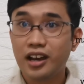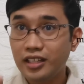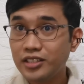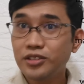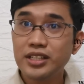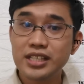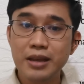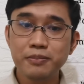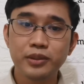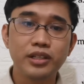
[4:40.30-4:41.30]
Another
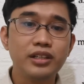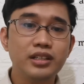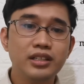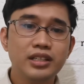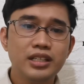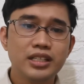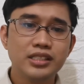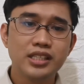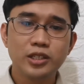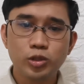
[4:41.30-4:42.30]
example
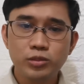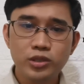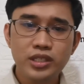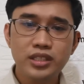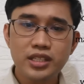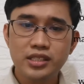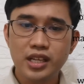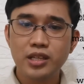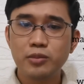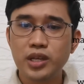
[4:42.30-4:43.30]
is that a community
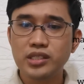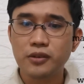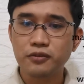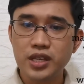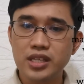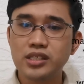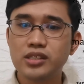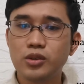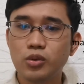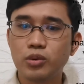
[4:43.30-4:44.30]
celebrates a
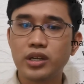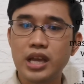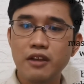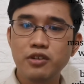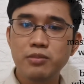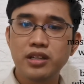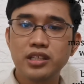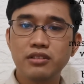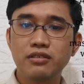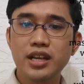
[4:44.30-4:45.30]
feast where
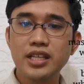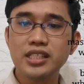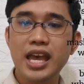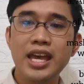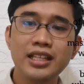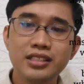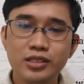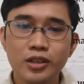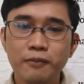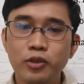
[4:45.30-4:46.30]
everybody raises
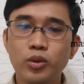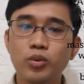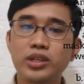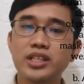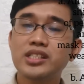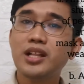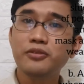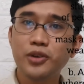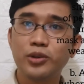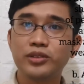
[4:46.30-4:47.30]
hands with a
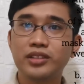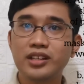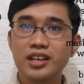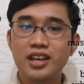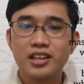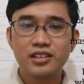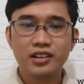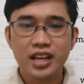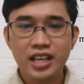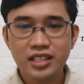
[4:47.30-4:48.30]
cell phone,
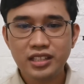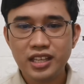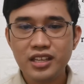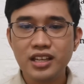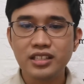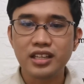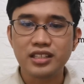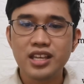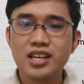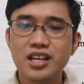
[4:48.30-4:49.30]
creating an
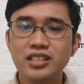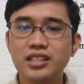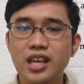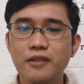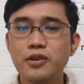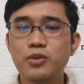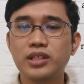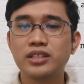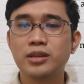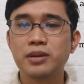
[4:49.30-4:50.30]
idea that
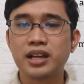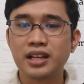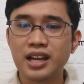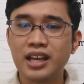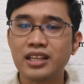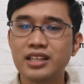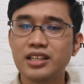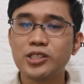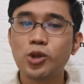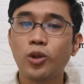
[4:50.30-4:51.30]
everyone in the barangay
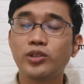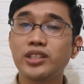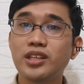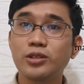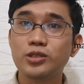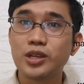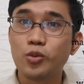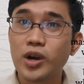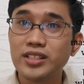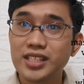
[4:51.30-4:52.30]
is already
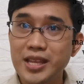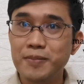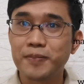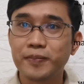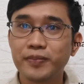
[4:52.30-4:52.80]
using one SIM.